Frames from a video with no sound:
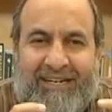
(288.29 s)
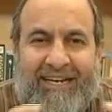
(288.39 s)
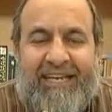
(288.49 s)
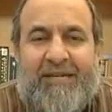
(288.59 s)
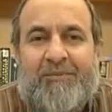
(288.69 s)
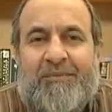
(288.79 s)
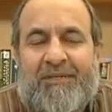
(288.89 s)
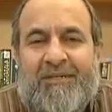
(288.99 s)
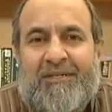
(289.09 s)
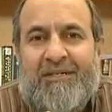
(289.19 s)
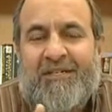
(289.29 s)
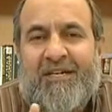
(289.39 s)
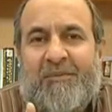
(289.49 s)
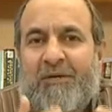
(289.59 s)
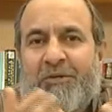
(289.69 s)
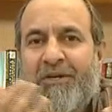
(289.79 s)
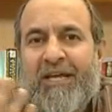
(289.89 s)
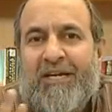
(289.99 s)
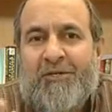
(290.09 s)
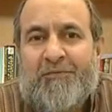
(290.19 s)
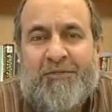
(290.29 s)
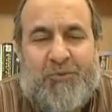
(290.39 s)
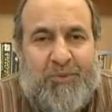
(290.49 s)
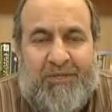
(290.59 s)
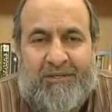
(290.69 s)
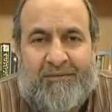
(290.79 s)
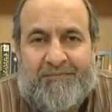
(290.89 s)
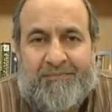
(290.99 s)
claim about the reality of this world.